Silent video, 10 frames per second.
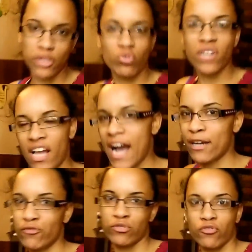About
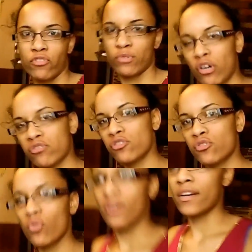20 items from the
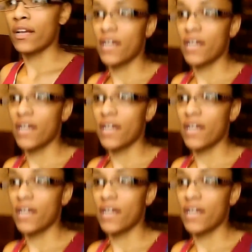grocery store